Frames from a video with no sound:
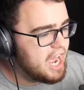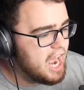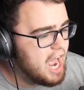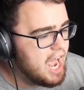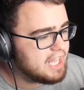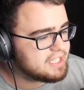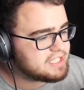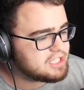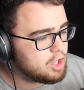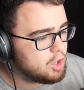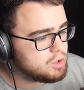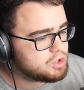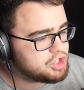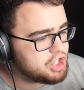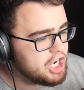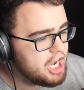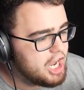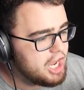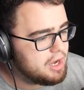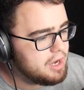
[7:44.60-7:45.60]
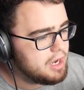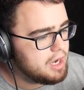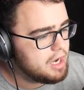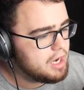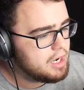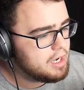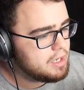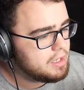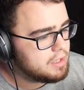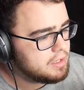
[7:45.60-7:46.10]
castle, Jen.
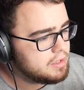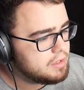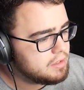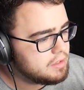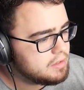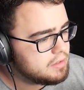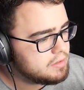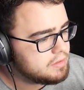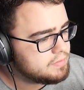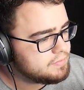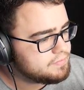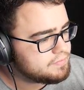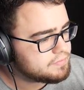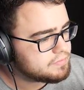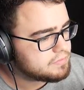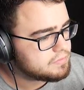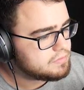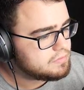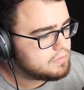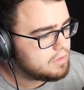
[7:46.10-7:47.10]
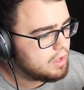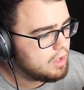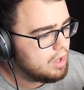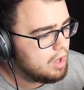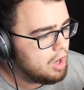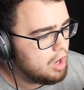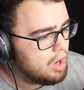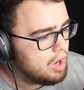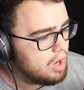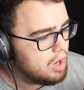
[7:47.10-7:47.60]
I can't see
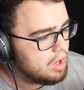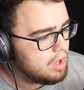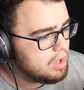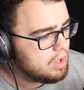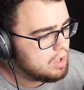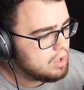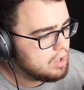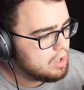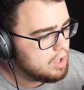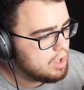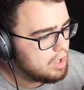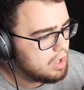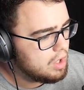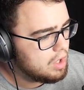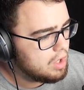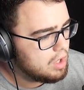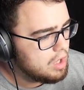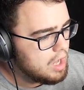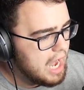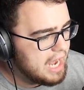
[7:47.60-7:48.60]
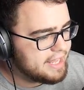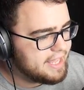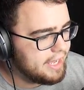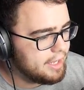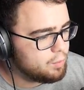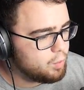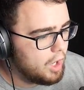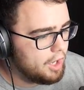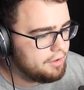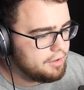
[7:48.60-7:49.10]
them. Ah! I
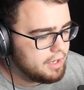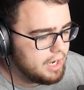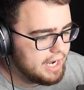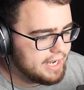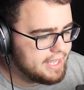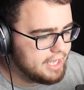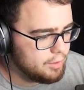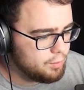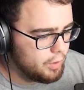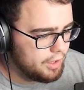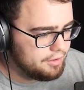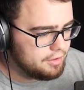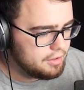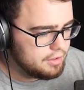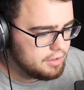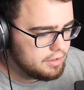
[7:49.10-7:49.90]
killed one! I killed one!